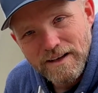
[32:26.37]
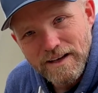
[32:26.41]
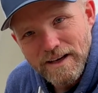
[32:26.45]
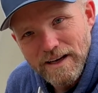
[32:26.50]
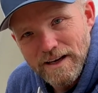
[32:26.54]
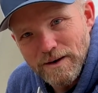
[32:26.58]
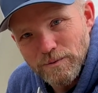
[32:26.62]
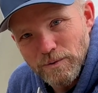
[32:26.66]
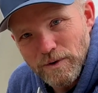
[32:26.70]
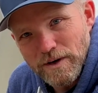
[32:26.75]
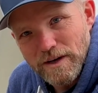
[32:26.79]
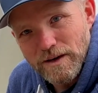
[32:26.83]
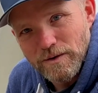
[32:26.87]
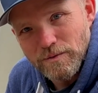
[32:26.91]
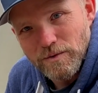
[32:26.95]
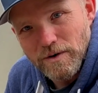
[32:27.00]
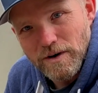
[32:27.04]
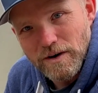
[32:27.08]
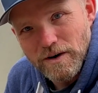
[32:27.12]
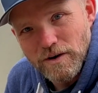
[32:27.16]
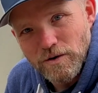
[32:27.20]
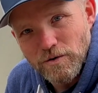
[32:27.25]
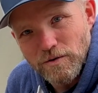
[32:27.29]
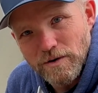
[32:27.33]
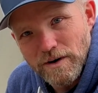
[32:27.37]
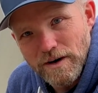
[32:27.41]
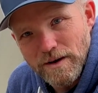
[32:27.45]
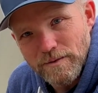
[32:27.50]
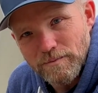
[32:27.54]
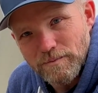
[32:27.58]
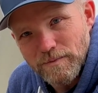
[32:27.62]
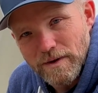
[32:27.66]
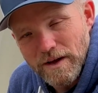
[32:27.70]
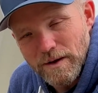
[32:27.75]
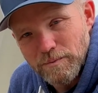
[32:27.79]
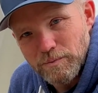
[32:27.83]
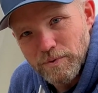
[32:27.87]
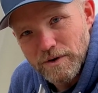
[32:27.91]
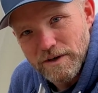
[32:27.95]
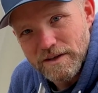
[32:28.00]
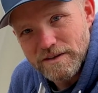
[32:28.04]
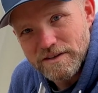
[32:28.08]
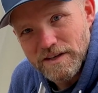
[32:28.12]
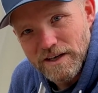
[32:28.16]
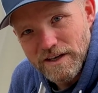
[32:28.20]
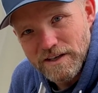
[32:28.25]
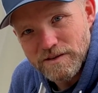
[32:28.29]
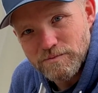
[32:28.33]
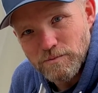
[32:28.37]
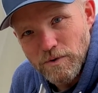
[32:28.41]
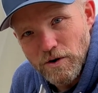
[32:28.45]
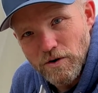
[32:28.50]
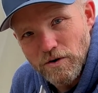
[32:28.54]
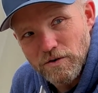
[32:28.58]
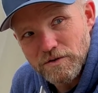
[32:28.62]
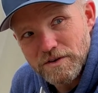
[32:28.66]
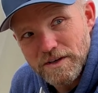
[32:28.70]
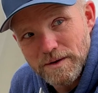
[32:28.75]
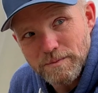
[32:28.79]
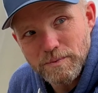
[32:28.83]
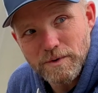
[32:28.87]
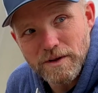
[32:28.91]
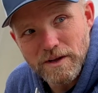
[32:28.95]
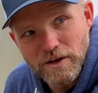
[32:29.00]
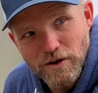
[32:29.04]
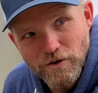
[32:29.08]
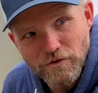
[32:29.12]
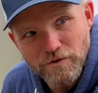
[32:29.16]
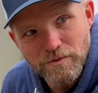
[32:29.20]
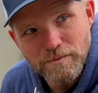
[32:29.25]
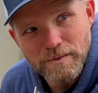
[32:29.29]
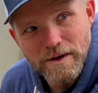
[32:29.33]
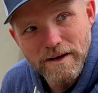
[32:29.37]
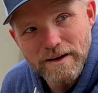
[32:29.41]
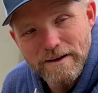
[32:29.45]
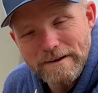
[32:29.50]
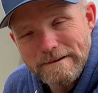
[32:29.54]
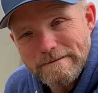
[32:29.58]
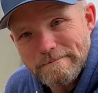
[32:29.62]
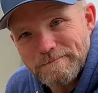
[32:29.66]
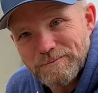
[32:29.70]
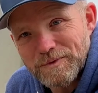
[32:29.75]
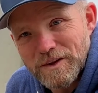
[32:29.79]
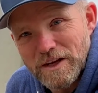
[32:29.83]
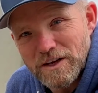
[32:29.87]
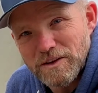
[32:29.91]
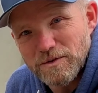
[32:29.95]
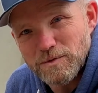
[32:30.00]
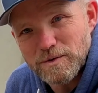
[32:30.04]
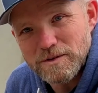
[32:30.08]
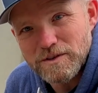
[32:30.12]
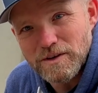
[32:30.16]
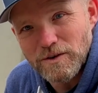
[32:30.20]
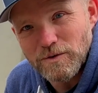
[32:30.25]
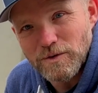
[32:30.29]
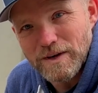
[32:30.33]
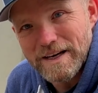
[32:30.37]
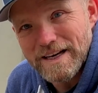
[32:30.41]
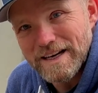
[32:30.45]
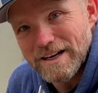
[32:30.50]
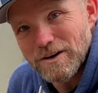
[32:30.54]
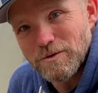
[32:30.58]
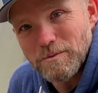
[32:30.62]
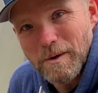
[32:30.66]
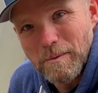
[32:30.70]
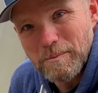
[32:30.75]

And when I get where I'm going, I put a tennis ball typically over my other one so I don't get it on my